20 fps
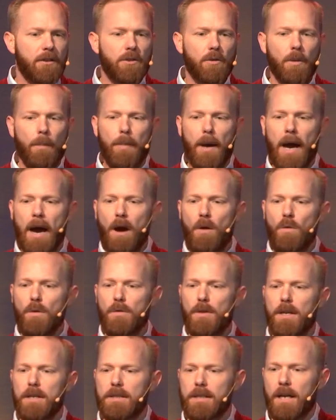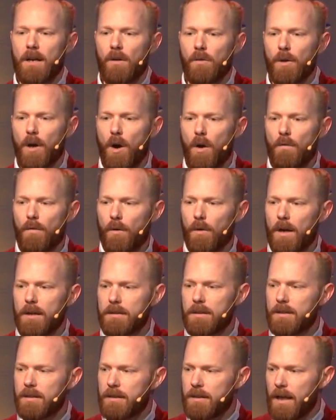so the power that is held over
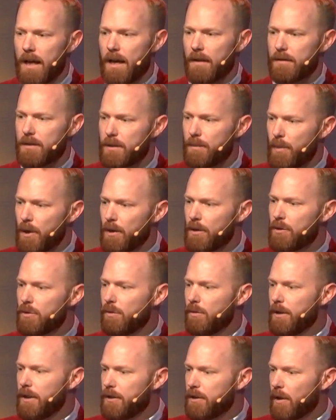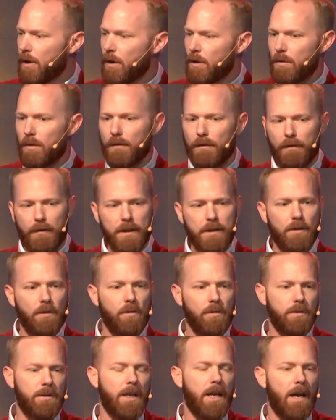us is death, spiritual, eternal,
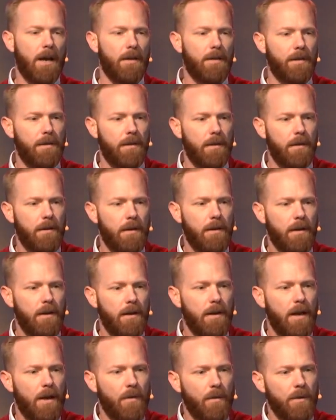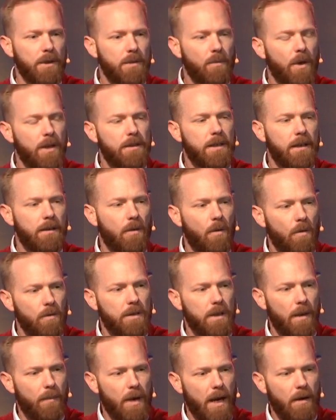physical death. And the reason why Satan
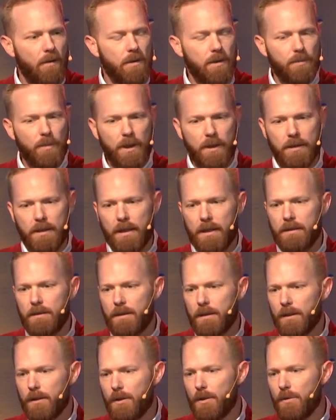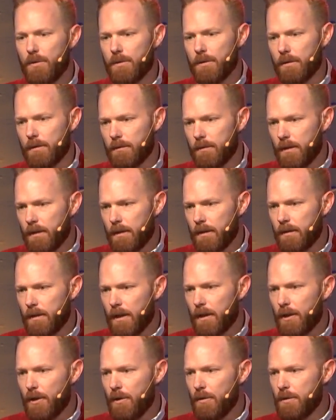holds that power is because he's the accuser
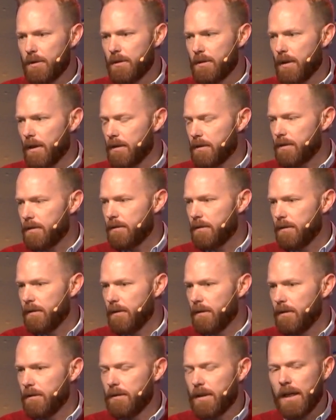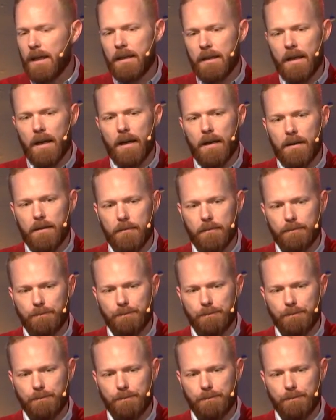that accuses us day and night.